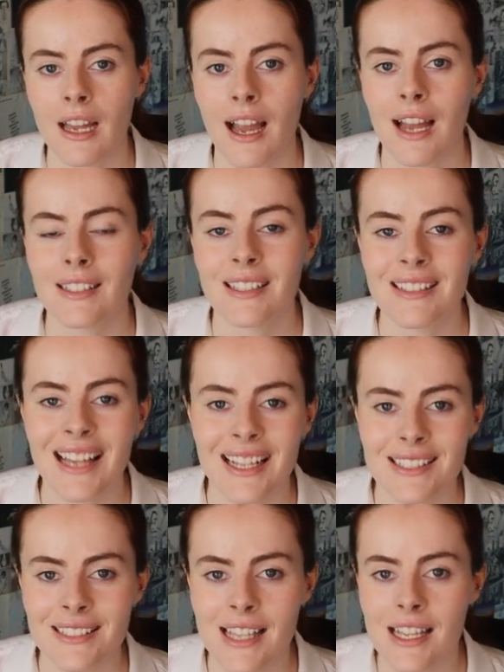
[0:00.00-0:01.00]
And in
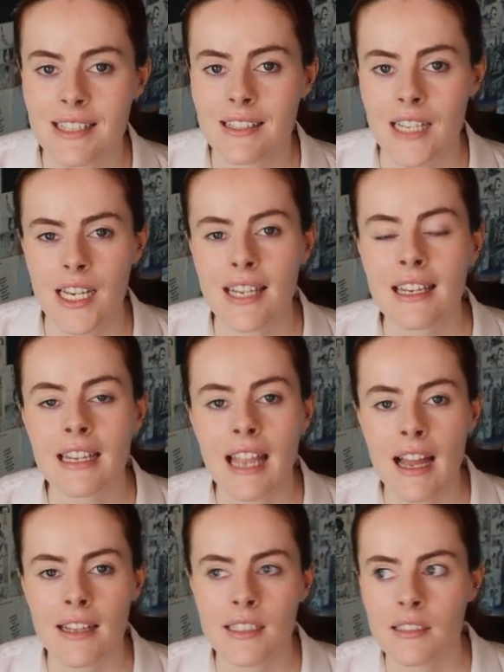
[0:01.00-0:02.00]
that sense, it
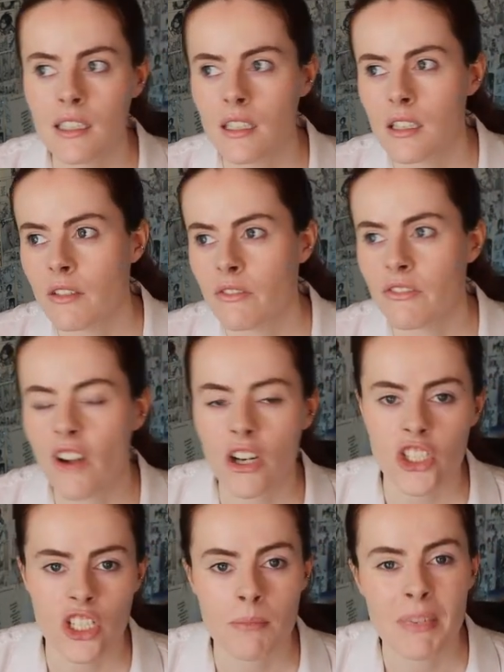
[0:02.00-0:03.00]
can
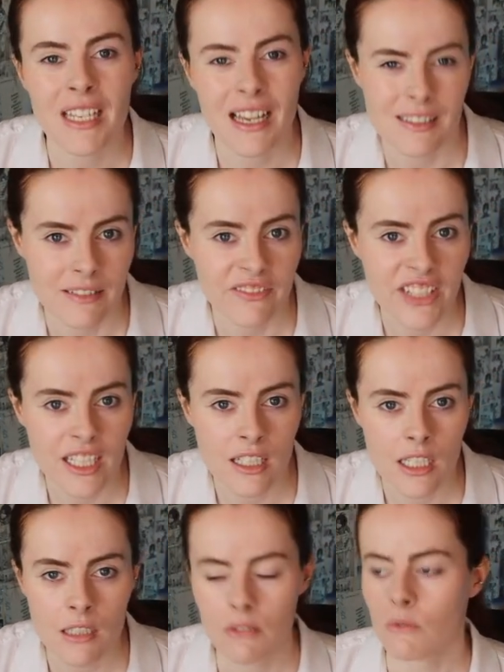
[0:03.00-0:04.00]
function a bit as a
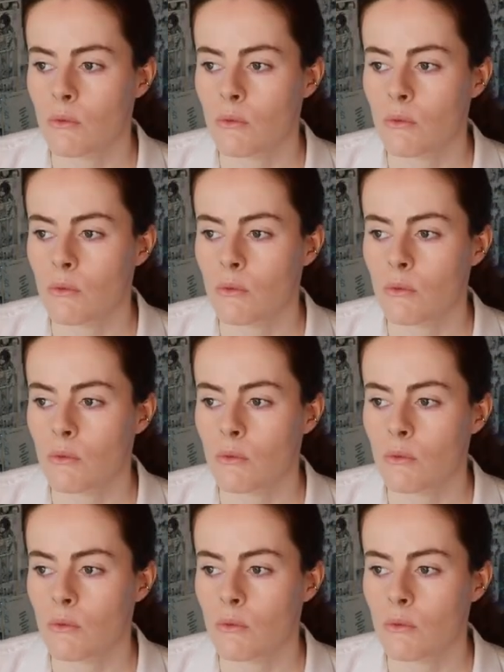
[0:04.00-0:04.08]
wiki,